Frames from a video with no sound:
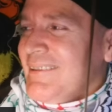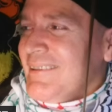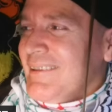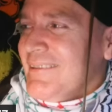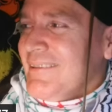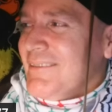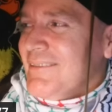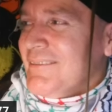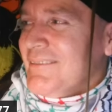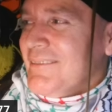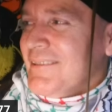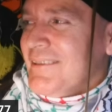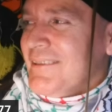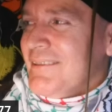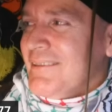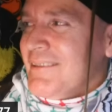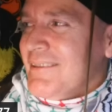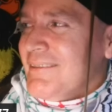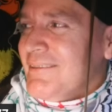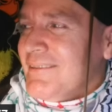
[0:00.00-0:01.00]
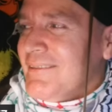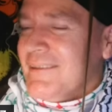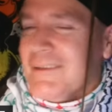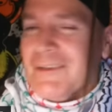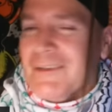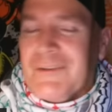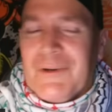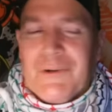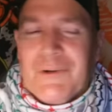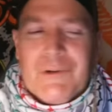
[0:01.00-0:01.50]

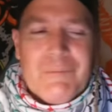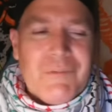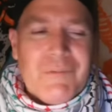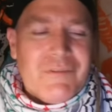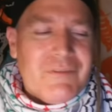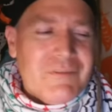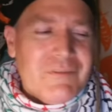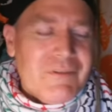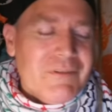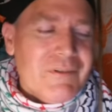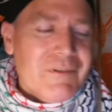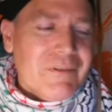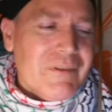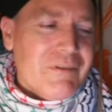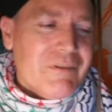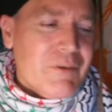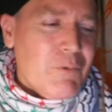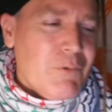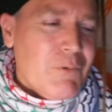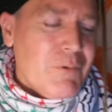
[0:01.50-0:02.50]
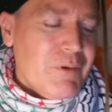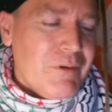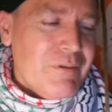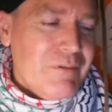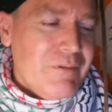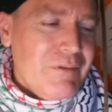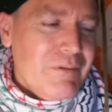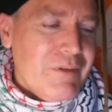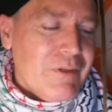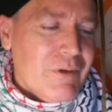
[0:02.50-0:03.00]
the terms you
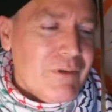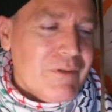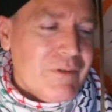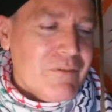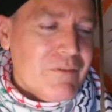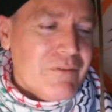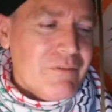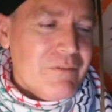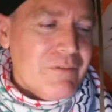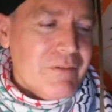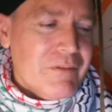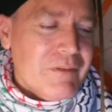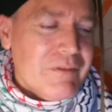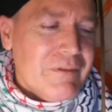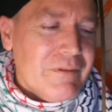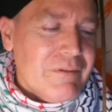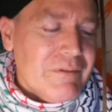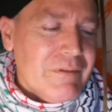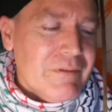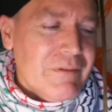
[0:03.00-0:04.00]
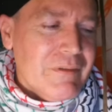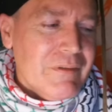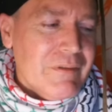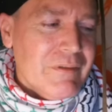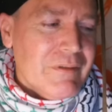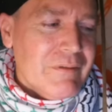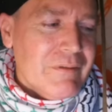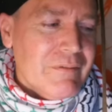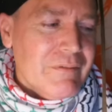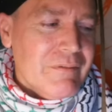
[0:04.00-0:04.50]
would, you know, as in
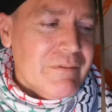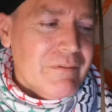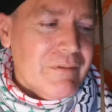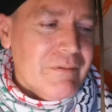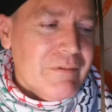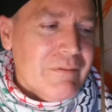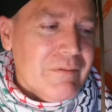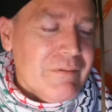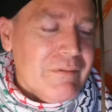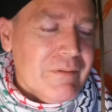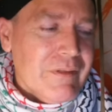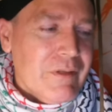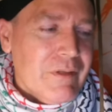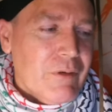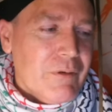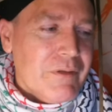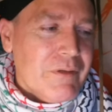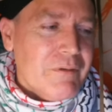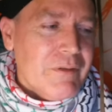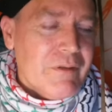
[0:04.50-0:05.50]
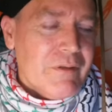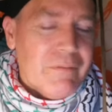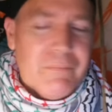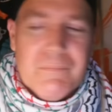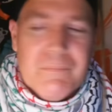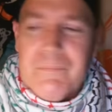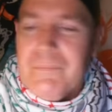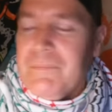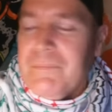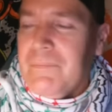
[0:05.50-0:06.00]

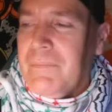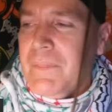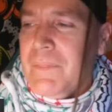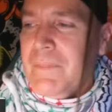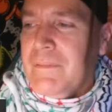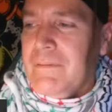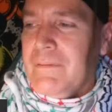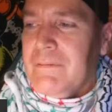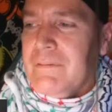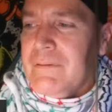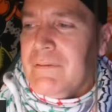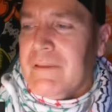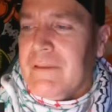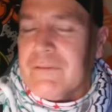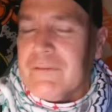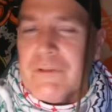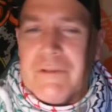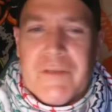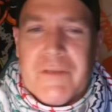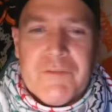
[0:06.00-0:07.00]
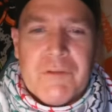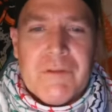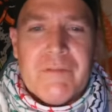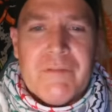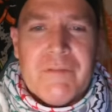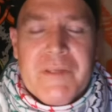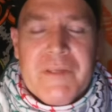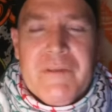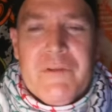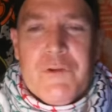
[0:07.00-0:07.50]
as a
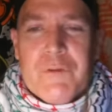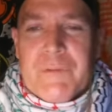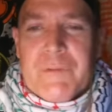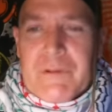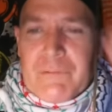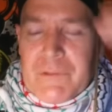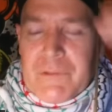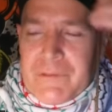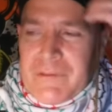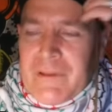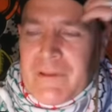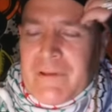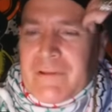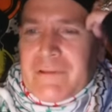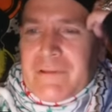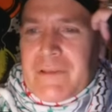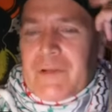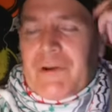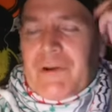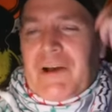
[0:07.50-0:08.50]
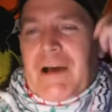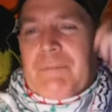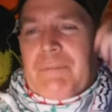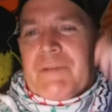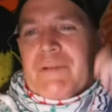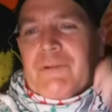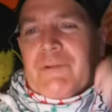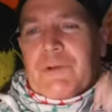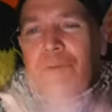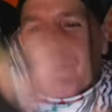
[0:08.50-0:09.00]
living human with, you know,
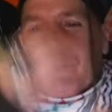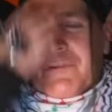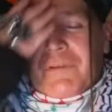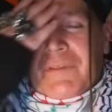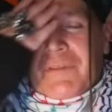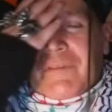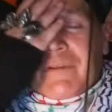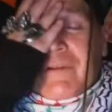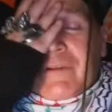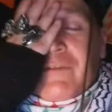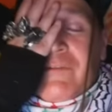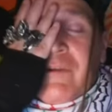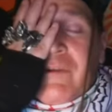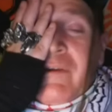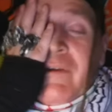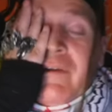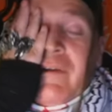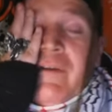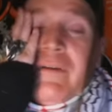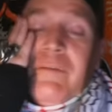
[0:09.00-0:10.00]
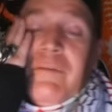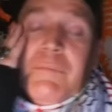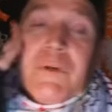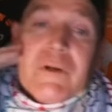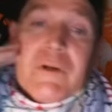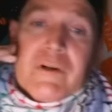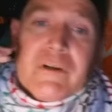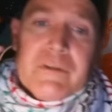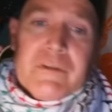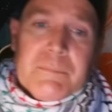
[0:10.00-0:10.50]
optic nerves and things.
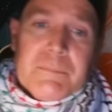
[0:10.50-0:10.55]
But